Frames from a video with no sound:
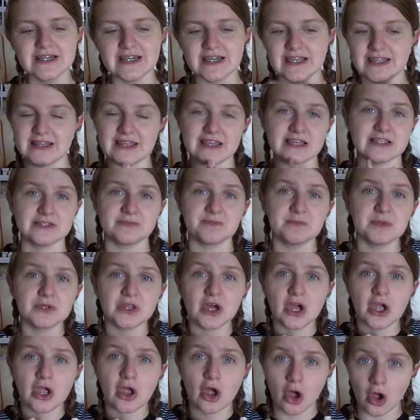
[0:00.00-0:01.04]
It is, but
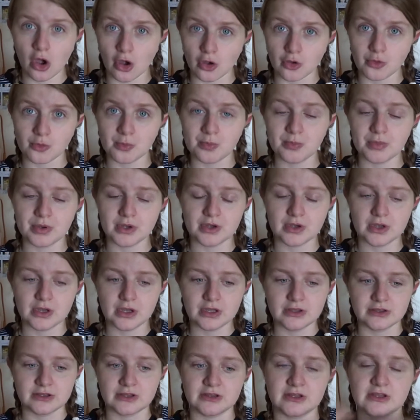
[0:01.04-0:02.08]
I hope
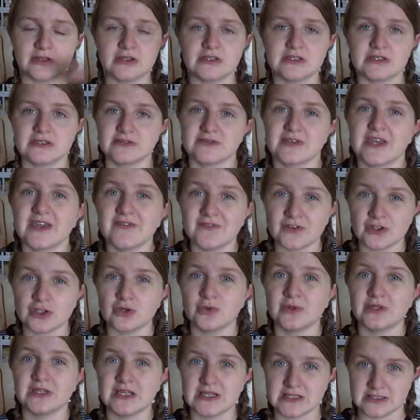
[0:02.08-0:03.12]
that this has given
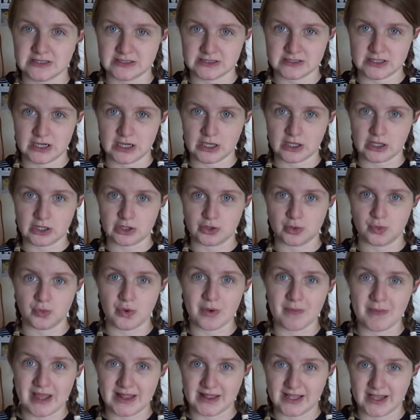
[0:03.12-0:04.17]
you an insight into
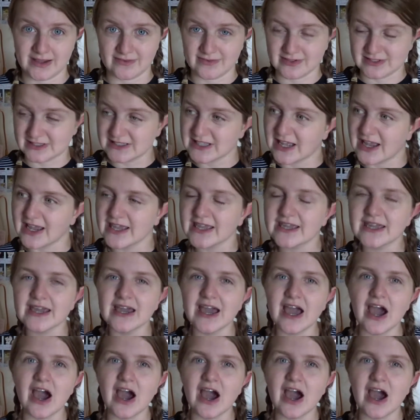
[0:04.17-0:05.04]
what my life is like.